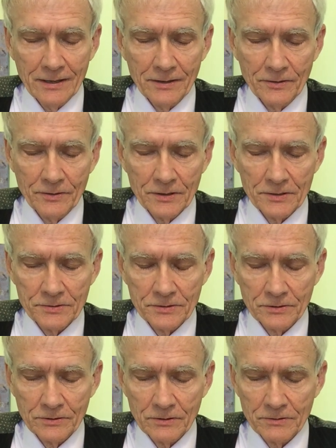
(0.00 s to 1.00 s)
and thus
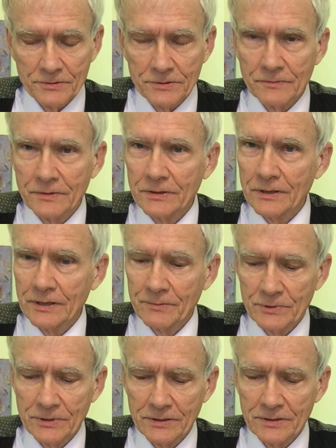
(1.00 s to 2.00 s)
the cost of the
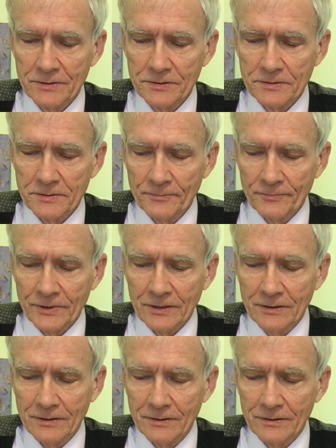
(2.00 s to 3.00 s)
game tickets,
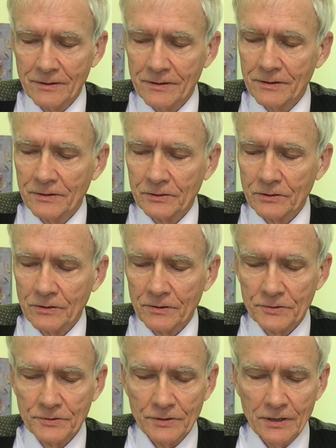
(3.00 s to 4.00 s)
other than the
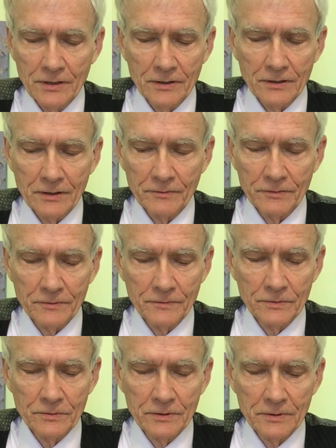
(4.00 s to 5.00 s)
cost of the
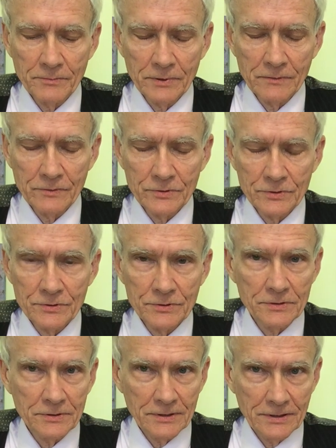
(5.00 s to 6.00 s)
food and
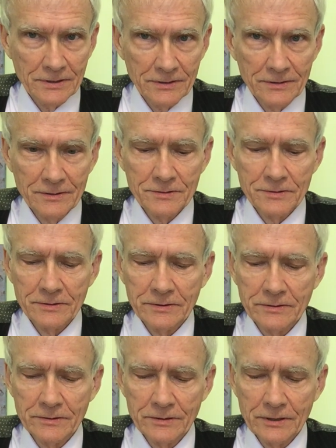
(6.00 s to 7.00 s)
beverages, is an
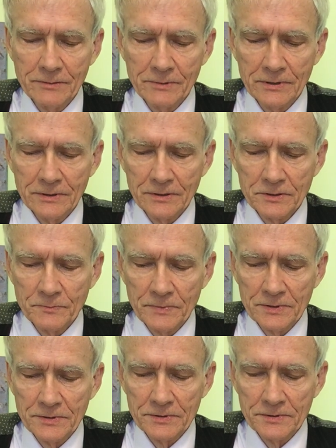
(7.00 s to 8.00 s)
entertainment
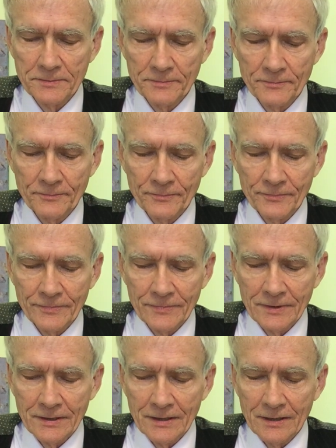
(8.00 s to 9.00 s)
expense
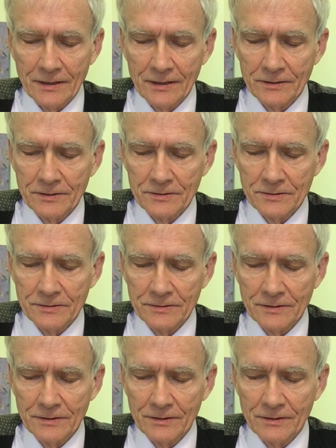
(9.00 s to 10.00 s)
and is
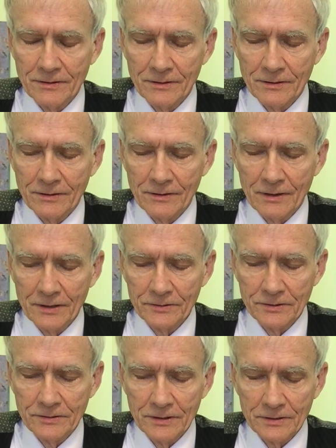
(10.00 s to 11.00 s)
not
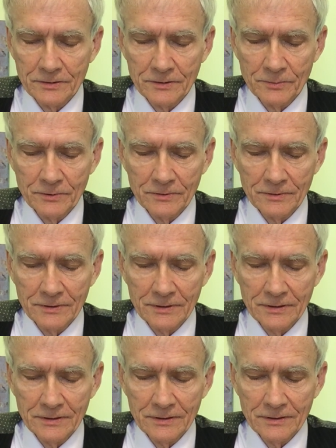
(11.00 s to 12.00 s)
deductible
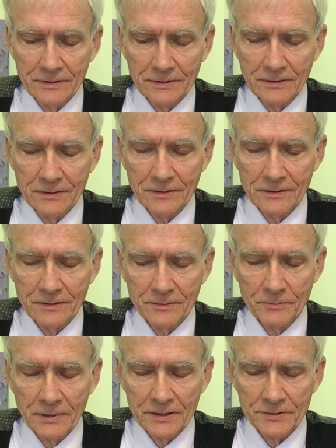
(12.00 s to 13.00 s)

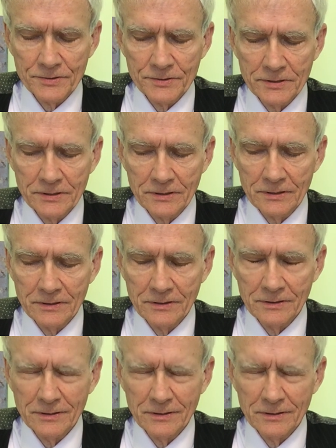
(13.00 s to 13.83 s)
by C.